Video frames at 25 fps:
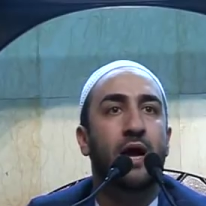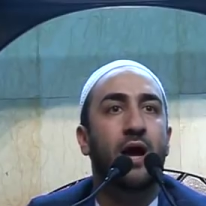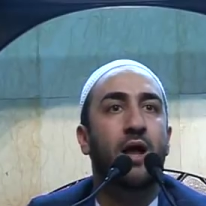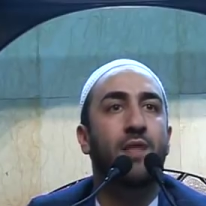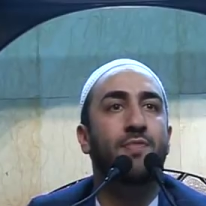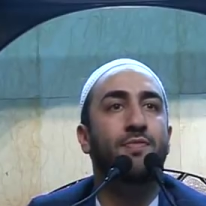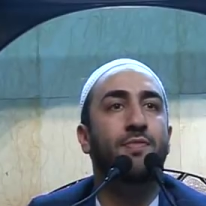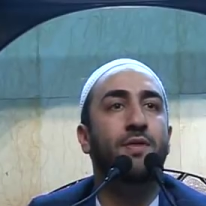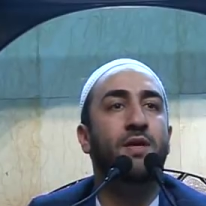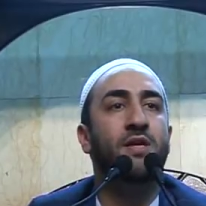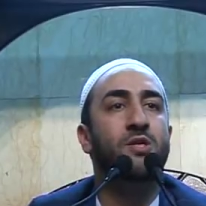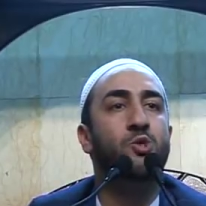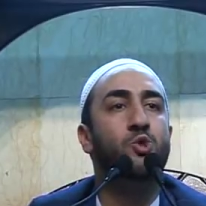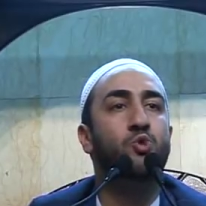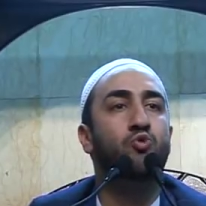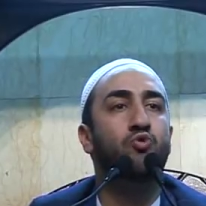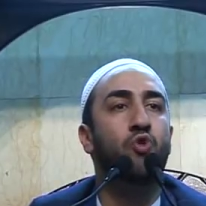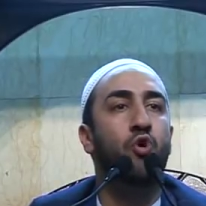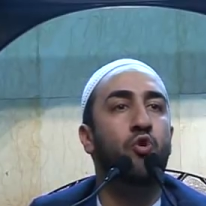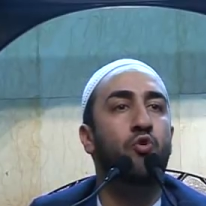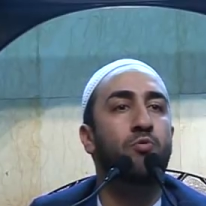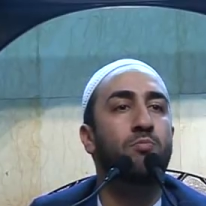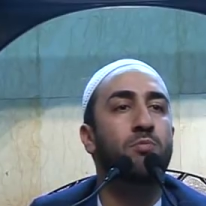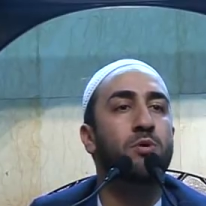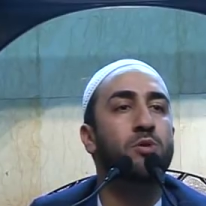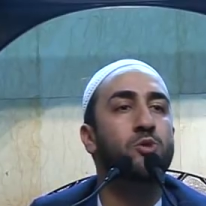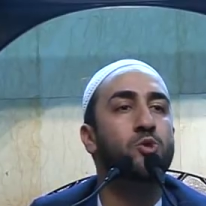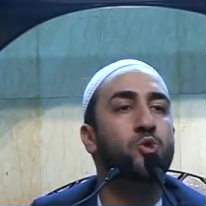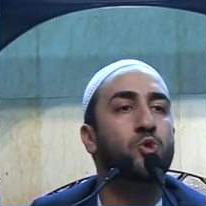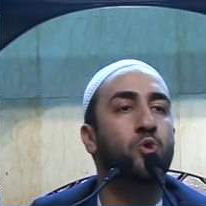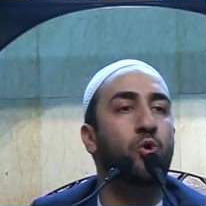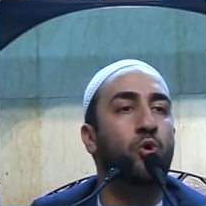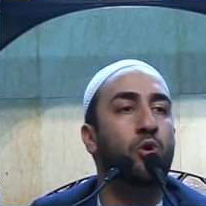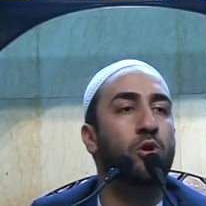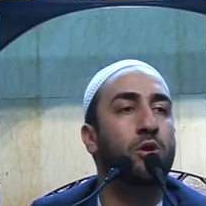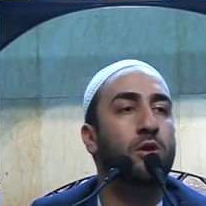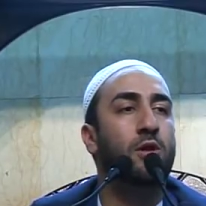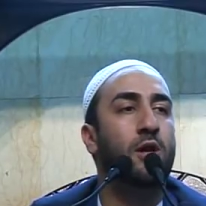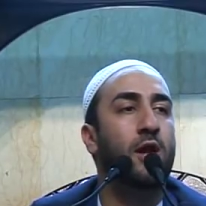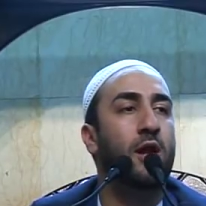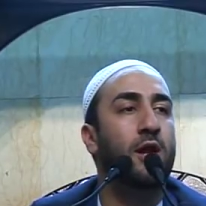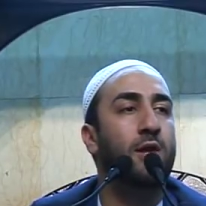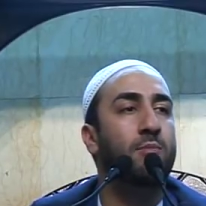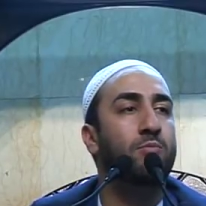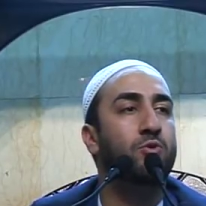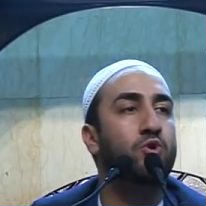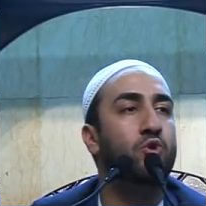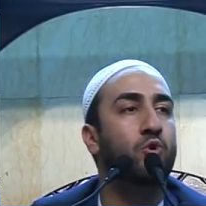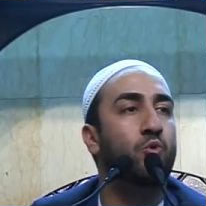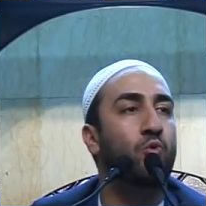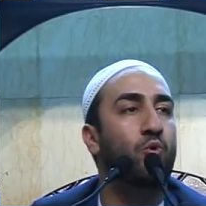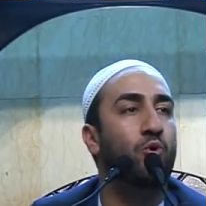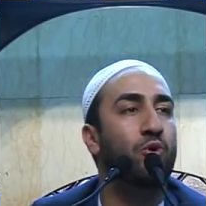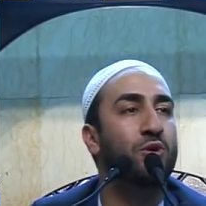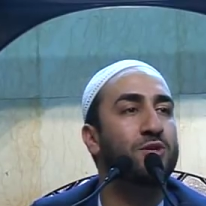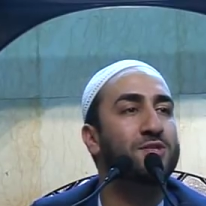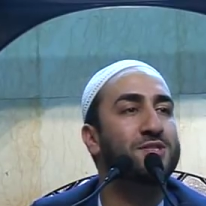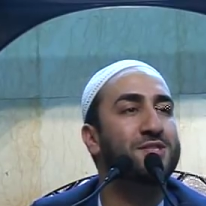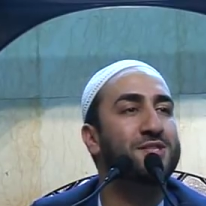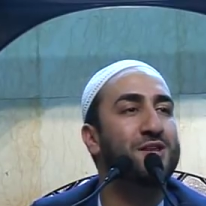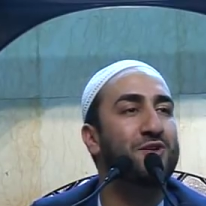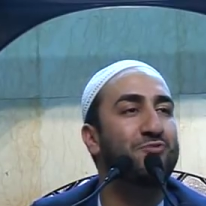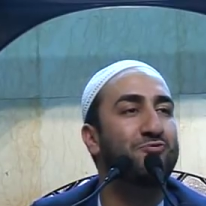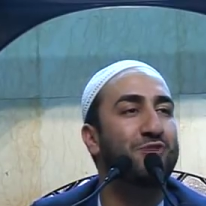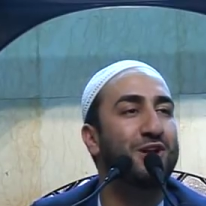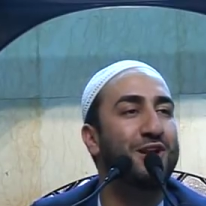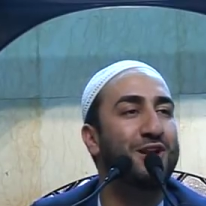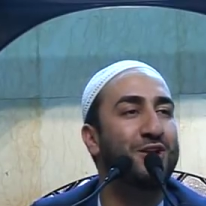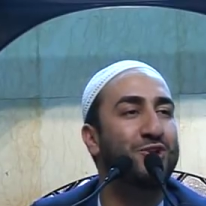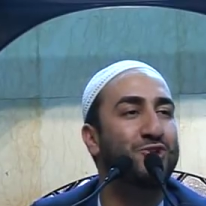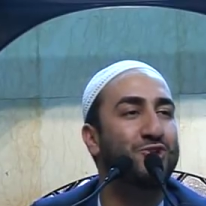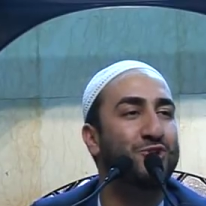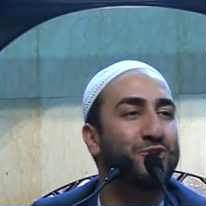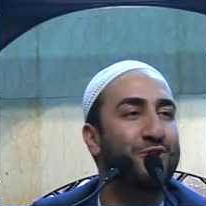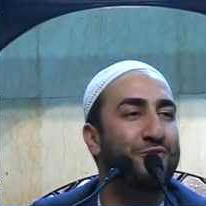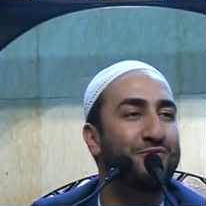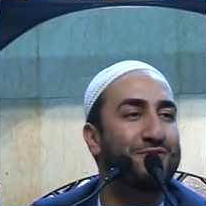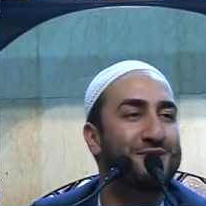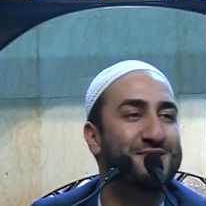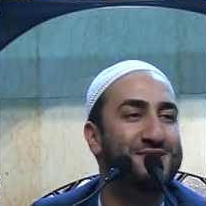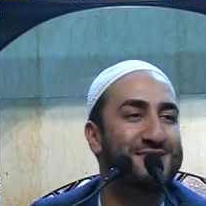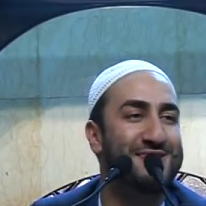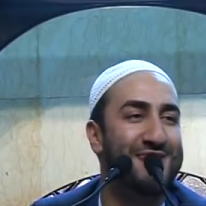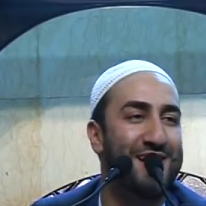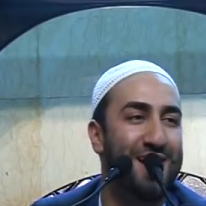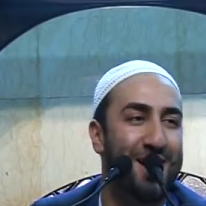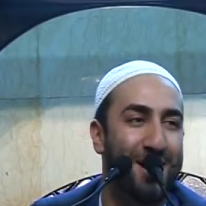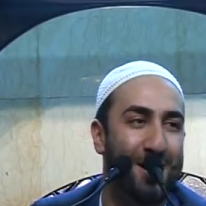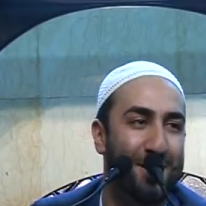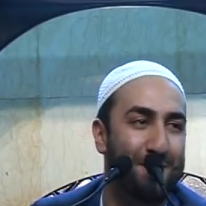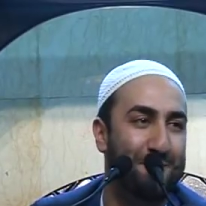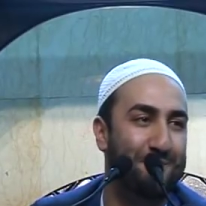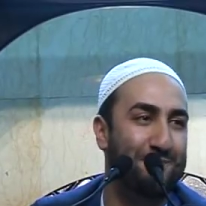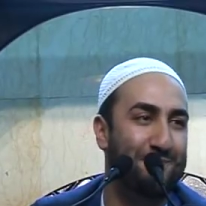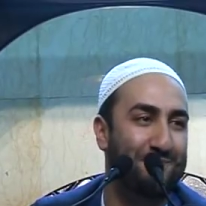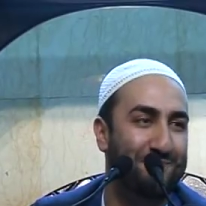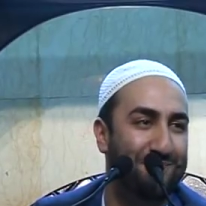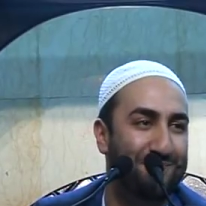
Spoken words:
And these Romans all came towards the religion of Islam.